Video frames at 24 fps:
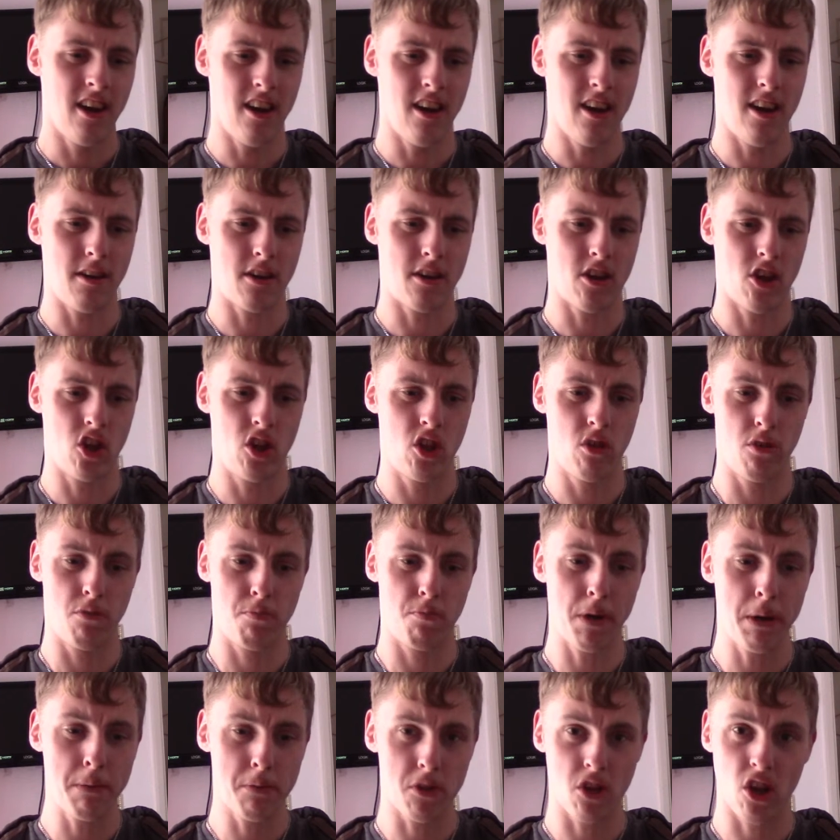because she was
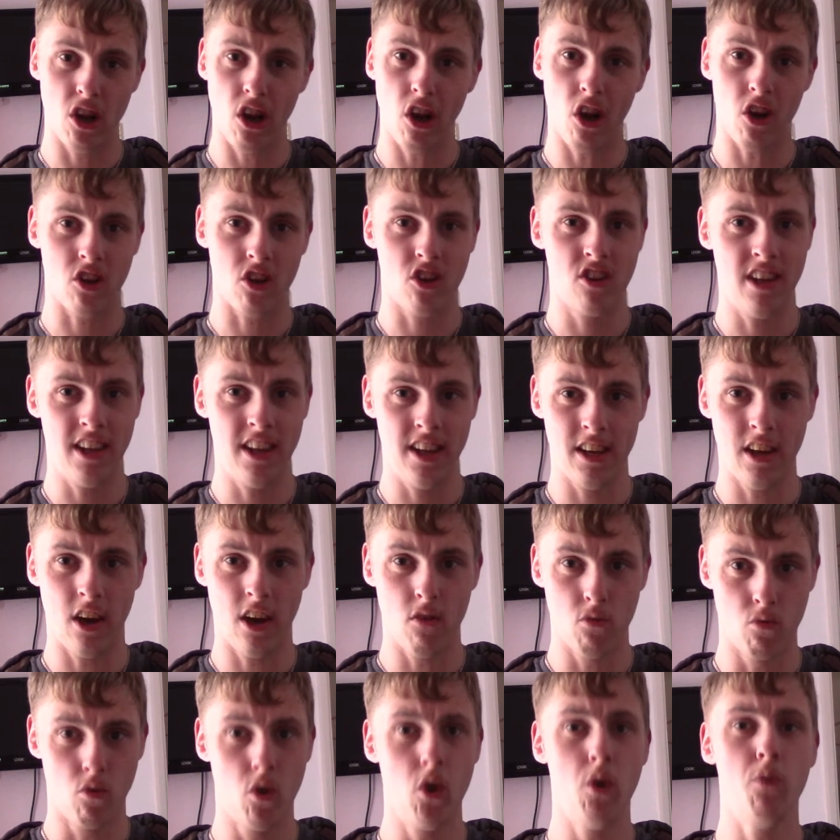pretty much locked in
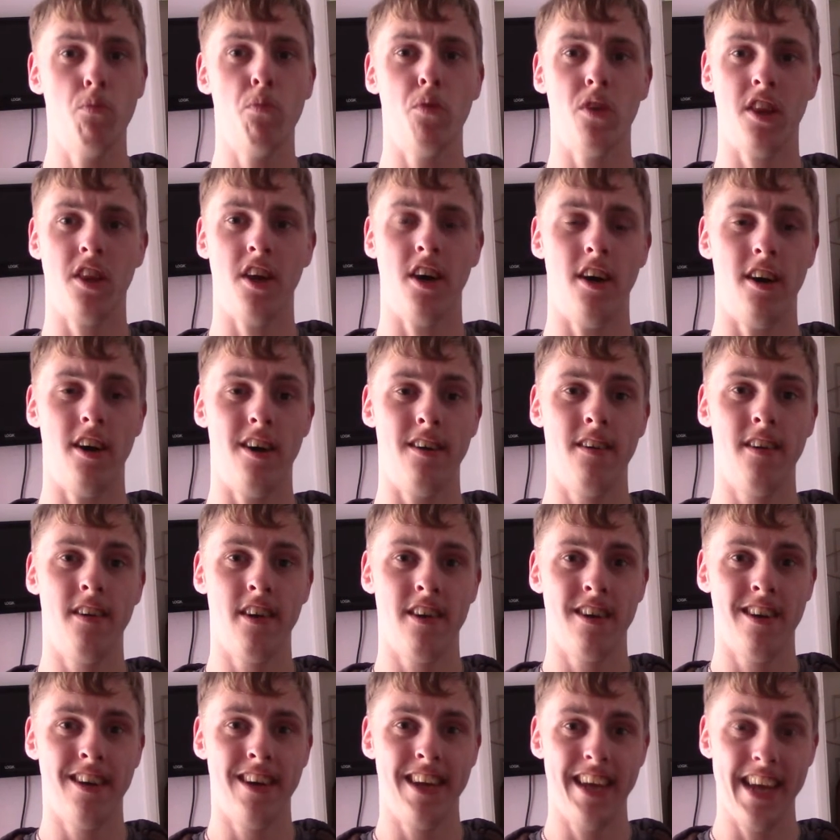a room with her
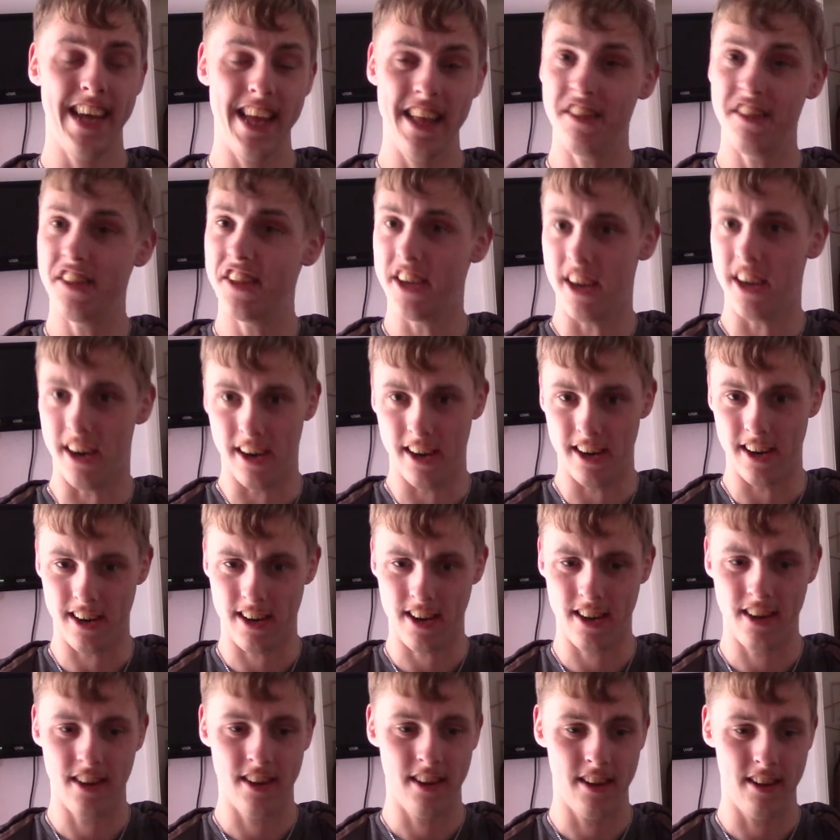in the
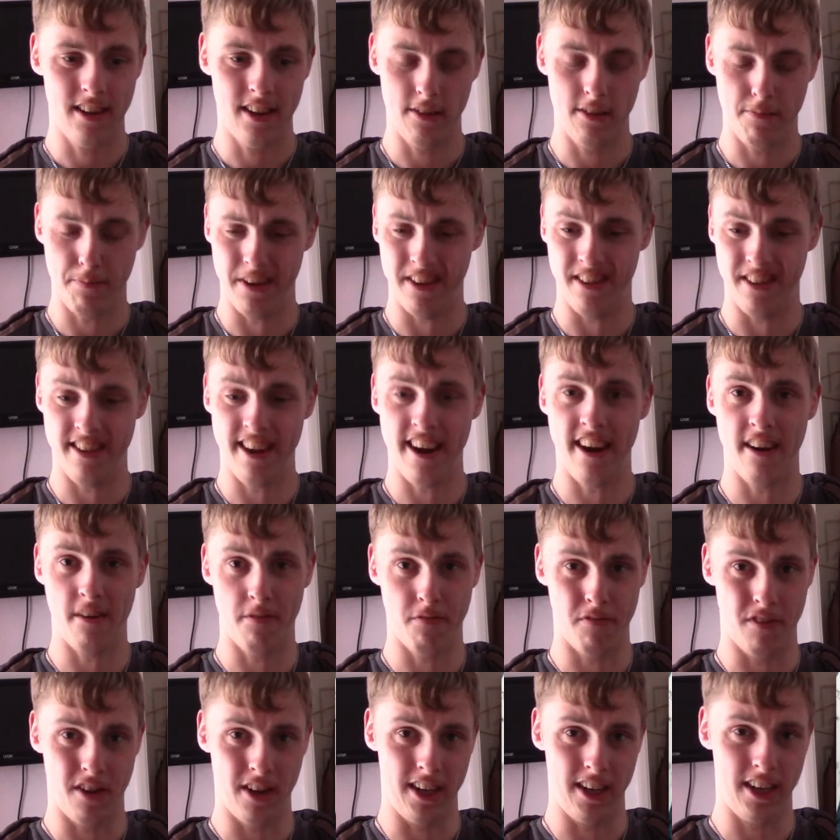dark. That's pretty
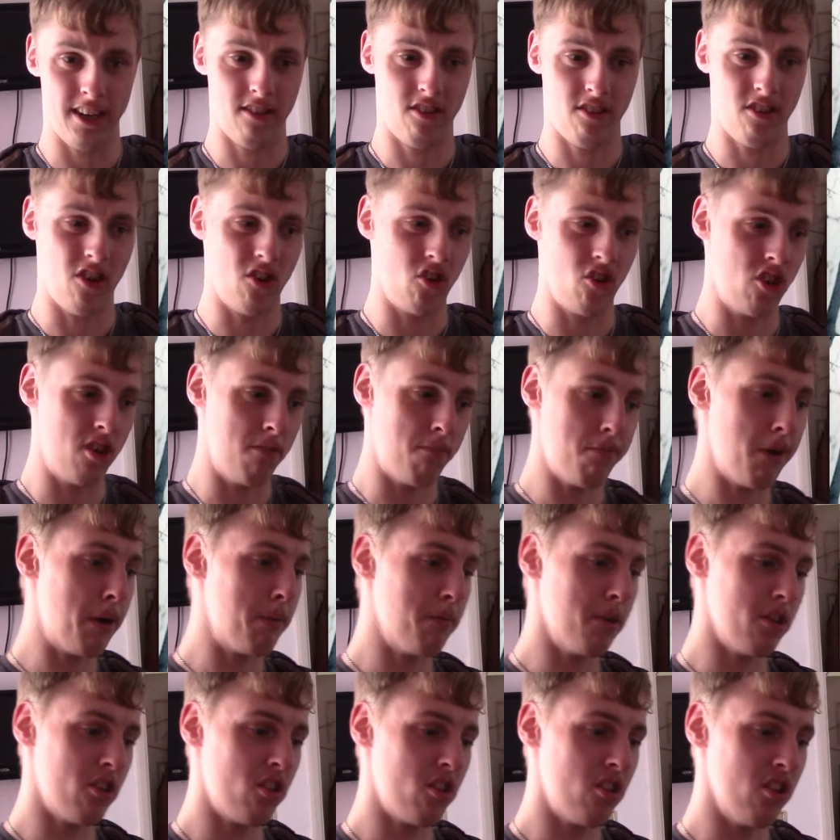terrifying. So she pretty
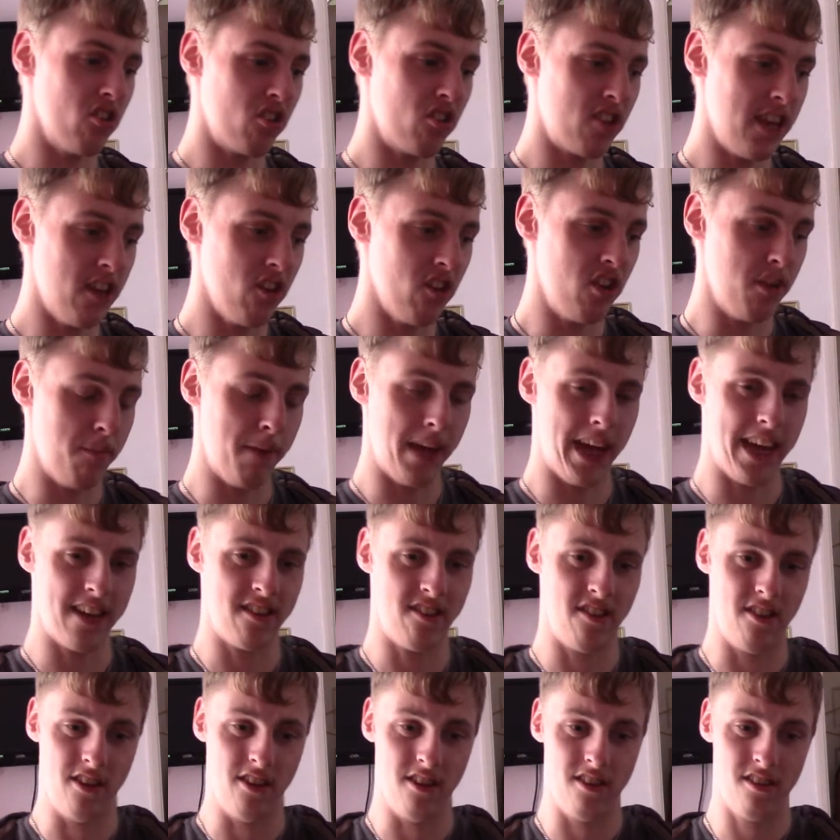much just kills her by
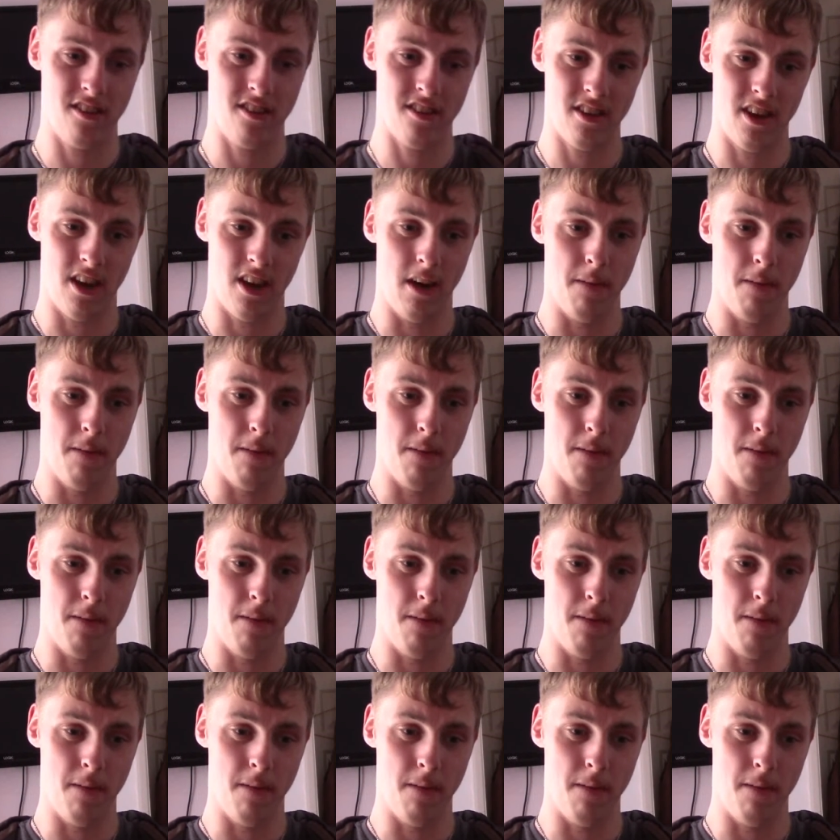accident.